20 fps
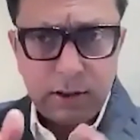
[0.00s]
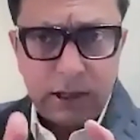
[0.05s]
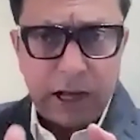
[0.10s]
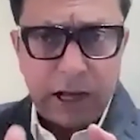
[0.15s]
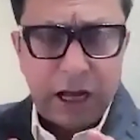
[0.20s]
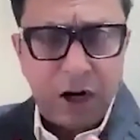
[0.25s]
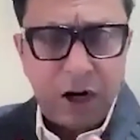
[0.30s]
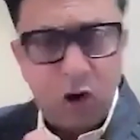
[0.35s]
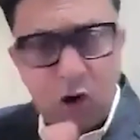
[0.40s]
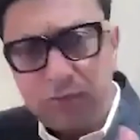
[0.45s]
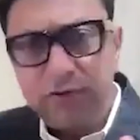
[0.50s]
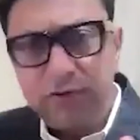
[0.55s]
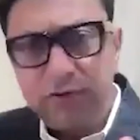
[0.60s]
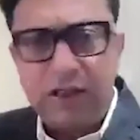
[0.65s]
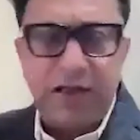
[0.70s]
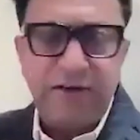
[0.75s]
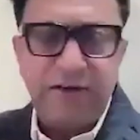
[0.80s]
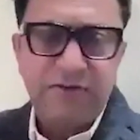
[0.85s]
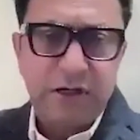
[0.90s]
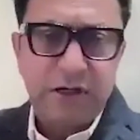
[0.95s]
along with
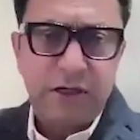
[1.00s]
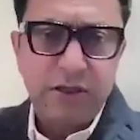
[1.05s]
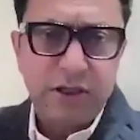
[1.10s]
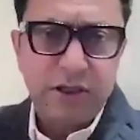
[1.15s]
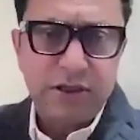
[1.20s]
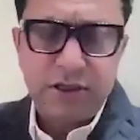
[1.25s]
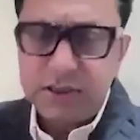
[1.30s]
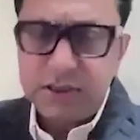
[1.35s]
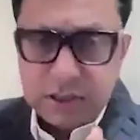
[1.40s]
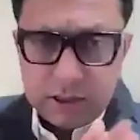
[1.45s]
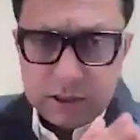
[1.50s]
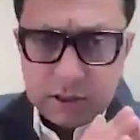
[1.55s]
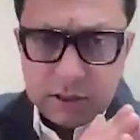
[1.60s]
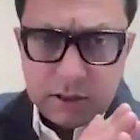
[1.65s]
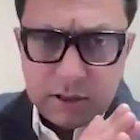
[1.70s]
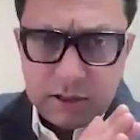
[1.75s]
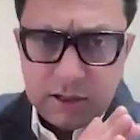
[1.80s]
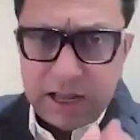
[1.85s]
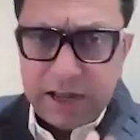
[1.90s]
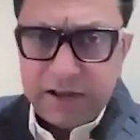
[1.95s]
lifestyle changes.
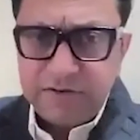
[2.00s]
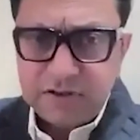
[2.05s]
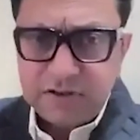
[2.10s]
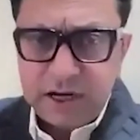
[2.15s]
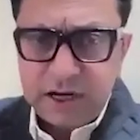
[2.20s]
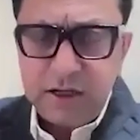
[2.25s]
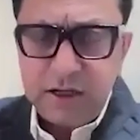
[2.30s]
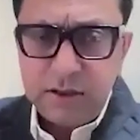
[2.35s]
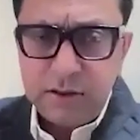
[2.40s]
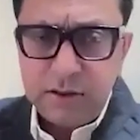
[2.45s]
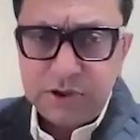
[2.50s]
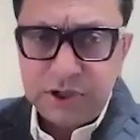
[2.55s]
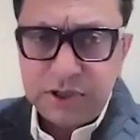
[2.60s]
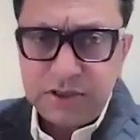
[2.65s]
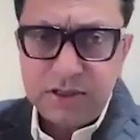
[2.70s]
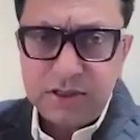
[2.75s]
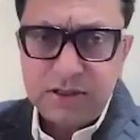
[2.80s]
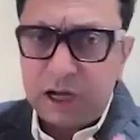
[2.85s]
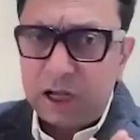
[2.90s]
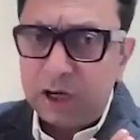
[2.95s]
Lifestyle
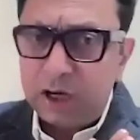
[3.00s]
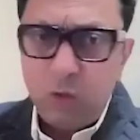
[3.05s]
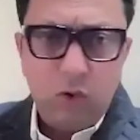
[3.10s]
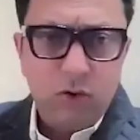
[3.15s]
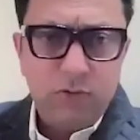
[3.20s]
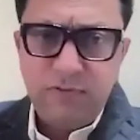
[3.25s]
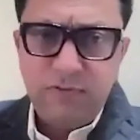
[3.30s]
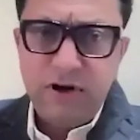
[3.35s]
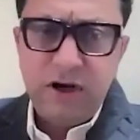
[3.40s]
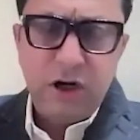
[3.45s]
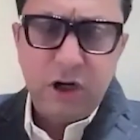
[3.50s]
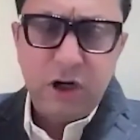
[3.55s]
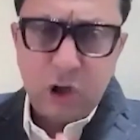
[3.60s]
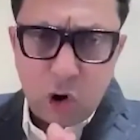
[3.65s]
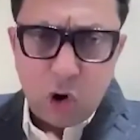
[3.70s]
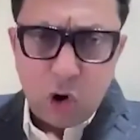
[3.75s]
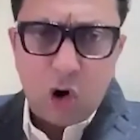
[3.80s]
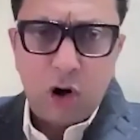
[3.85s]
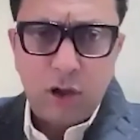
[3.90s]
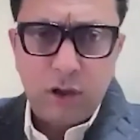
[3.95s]
changes alone will
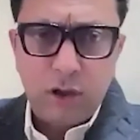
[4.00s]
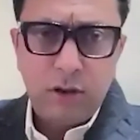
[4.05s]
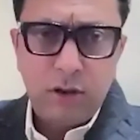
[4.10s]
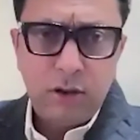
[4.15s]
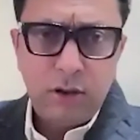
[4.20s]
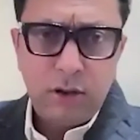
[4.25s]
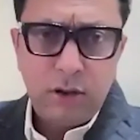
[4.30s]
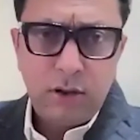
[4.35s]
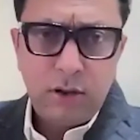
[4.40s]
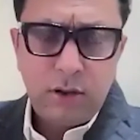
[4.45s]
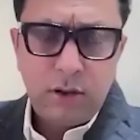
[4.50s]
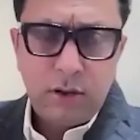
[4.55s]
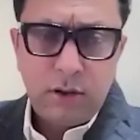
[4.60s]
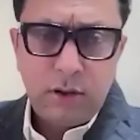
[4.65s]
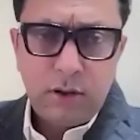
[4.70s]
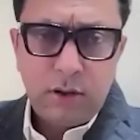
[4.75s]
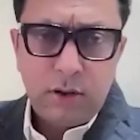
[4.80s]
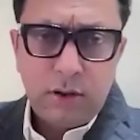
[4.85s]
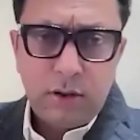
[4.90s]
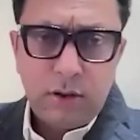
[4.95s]
not
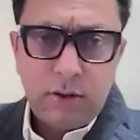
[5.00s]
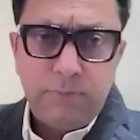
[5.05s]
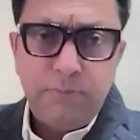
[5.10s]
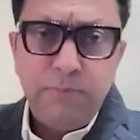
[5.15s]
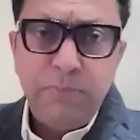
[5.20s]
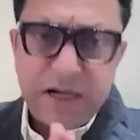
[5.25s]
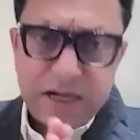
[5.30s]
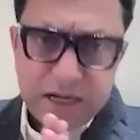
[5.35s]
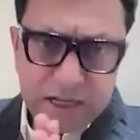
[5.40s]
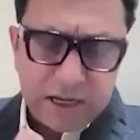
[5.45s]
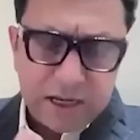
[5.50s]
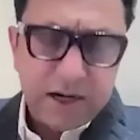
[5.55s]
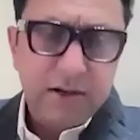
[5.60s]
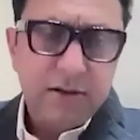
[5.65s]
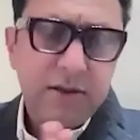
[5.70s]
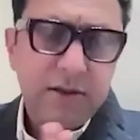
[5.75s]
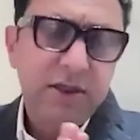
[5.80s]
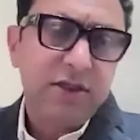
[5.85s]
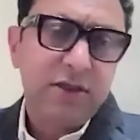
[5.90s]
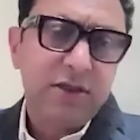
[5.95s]

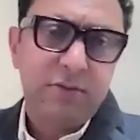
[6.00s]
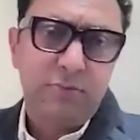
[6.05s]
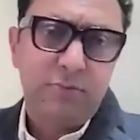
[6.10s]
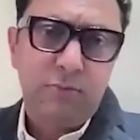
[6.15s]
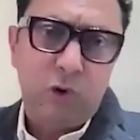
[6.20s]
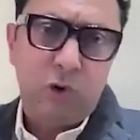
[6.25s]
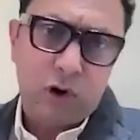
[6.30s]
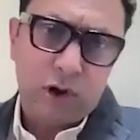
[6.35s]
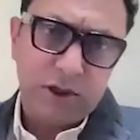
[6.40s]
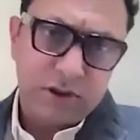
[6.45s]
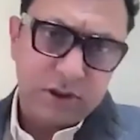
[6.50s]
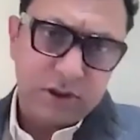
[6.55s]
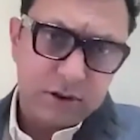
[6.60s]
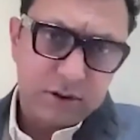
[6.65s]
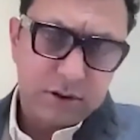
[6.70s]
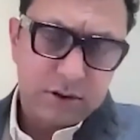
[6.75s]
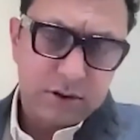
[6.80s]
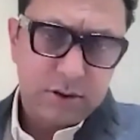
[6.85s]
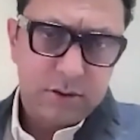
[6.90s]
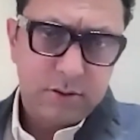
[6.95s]
mitigate these
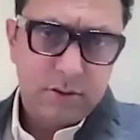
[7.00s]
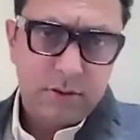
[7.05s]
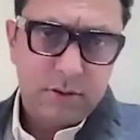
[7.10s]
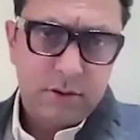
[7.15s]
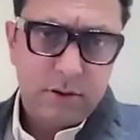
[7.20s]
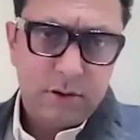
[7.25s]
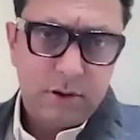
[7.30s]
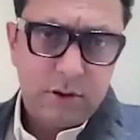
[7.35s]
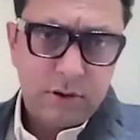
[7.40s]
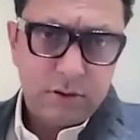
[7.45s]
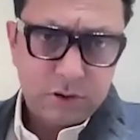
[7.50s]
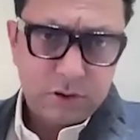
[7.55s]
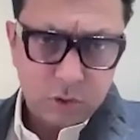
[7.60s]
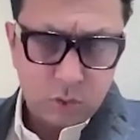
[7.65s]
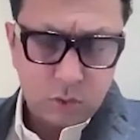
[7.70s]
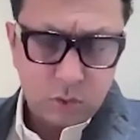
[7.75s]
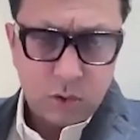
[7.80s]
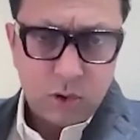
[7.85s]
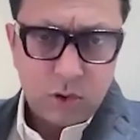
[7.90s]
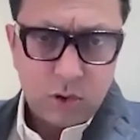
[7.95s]
blockages.
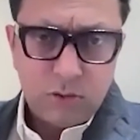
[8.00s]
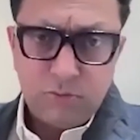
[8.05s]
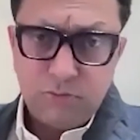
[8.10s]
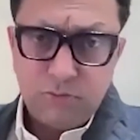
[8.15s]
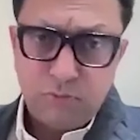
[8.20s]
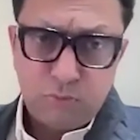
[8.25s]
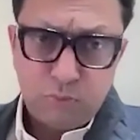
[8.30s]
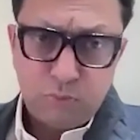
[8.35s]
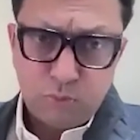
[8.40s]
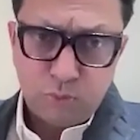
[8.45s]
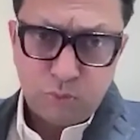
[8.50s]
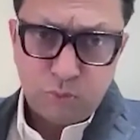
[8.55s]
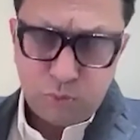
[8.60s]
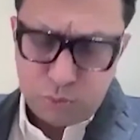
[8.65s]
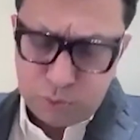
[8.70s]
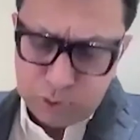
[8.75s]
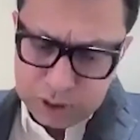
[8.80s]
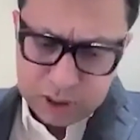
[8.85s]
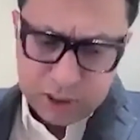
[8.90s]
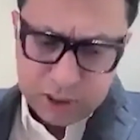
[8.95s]
So
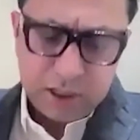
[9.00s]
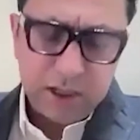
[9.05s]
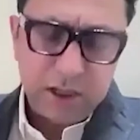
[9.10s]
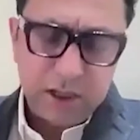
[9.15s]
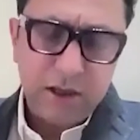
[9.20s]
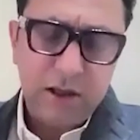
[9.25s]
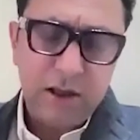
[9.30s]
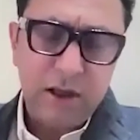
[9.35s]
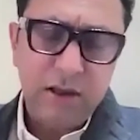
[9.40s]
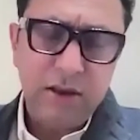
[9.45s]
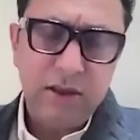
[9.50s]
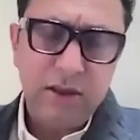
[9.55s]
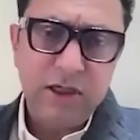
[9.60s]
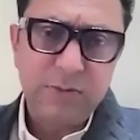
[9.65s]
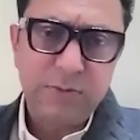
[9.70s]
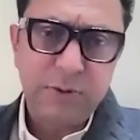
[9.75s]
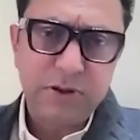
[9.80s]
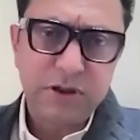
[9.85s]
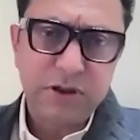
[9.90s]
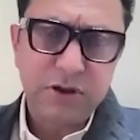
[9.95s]
we, in
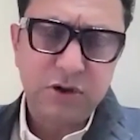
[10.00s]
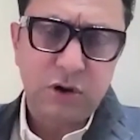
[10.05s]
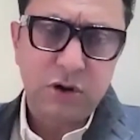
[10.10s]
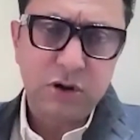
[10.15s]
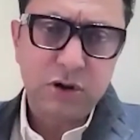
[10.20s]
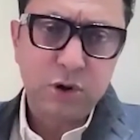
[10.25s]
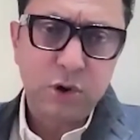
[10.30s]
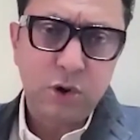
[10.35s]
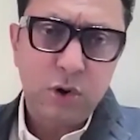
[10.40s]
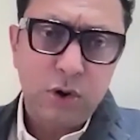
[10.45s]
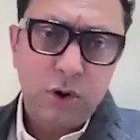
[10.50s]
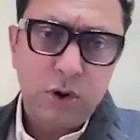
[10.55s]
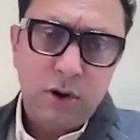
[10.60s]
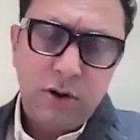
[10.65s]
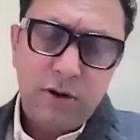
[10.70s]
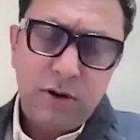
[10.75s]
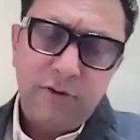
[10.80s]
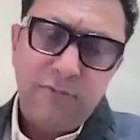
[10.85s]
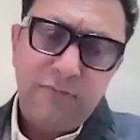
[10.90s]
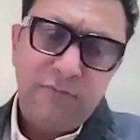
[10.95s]
these patients also,
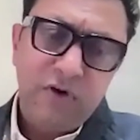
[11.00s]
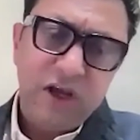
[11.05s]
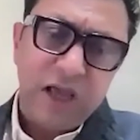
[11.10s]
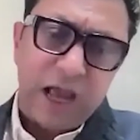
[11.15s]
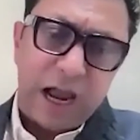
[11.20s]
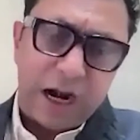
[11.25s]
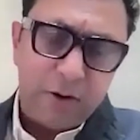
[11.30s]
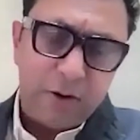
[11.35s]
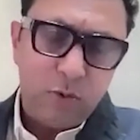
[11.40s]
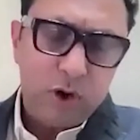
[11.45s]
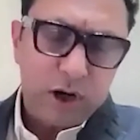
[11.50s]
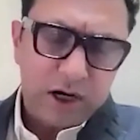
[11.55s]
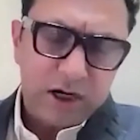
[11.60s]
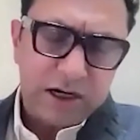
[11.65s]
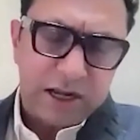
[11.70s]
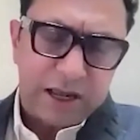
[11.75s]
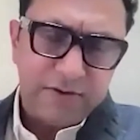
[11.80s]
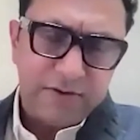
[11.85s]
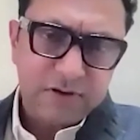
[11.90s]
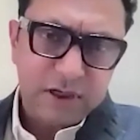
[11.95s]
we advocate
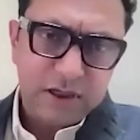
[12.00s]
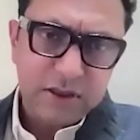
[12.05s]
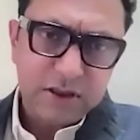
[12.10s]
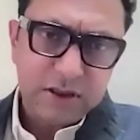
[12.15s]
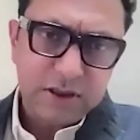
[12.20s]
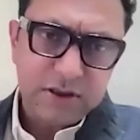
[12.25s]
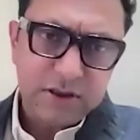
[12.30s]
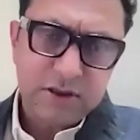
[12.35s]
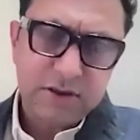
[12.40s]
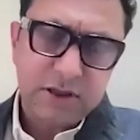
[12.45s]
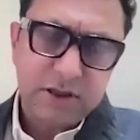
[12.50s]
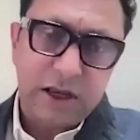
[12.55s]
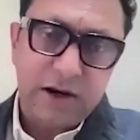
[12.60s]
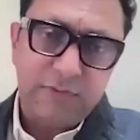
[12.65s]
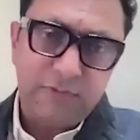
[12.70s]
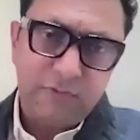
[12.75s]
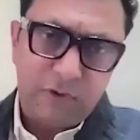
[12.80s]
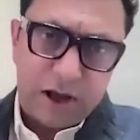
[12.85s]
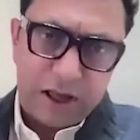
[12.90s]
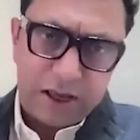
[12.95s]
lifestyle changes.
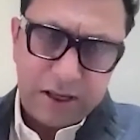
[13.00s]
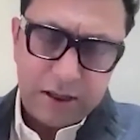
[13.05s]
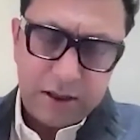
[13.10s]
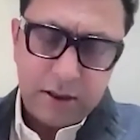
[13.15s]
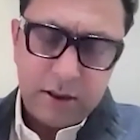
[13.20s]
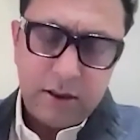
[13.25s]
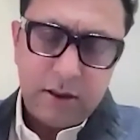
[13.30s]
And why?